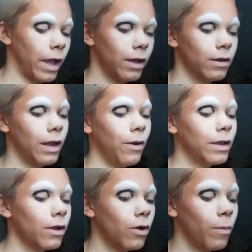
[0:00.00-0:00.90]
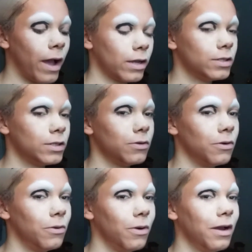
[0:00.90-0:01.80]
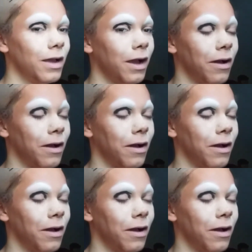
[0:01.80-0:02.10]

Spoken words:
Okay, now I can go back to